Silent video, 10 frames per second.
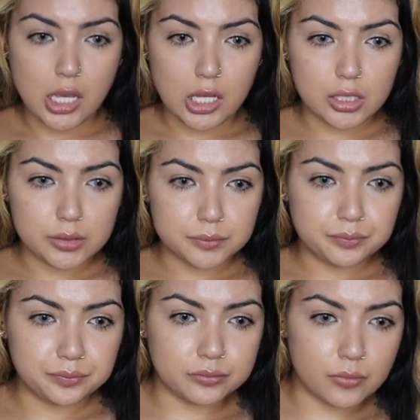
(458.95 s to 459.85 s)

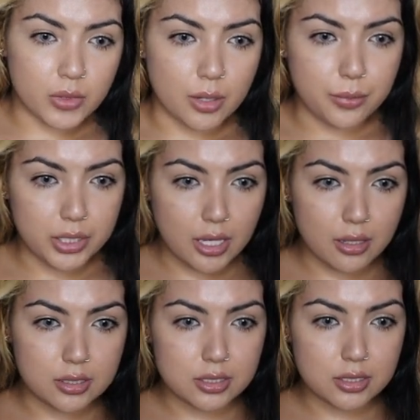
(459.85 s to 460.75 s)
Um, but
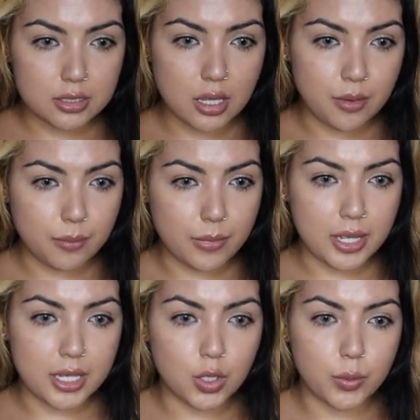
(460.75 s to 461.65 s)
yeah, this is
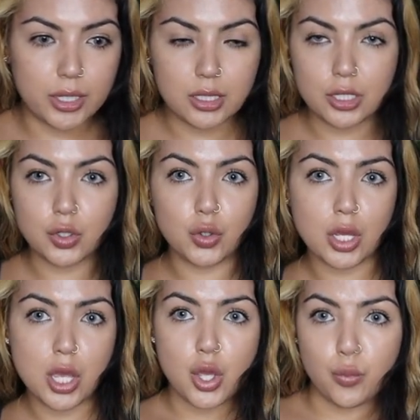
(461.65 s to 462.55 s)
my quick little
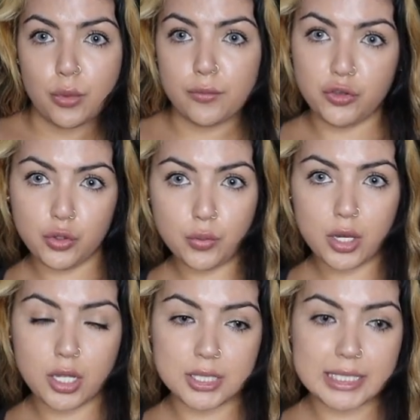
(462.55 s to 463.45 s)
review
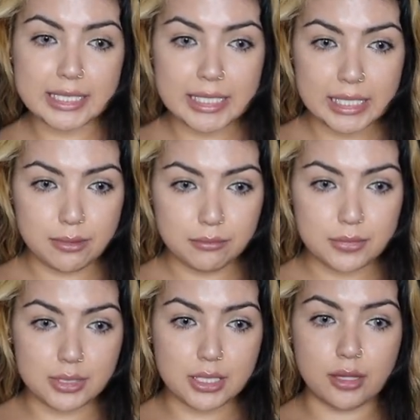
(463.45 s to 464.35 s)
on
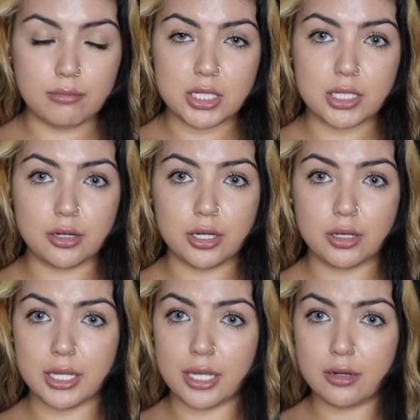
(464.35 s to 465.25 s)
Skims. The
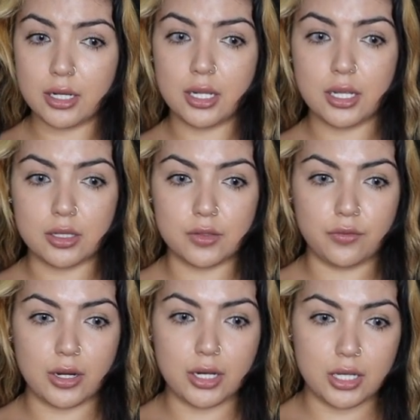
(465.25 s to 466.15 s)
material again is
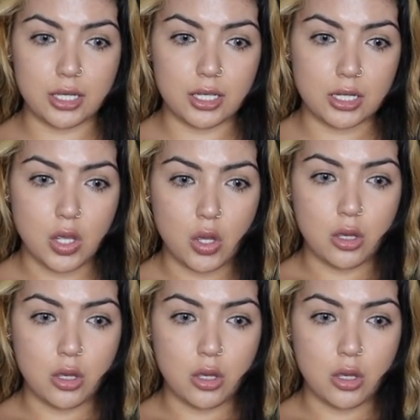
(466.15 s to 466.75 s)
very good.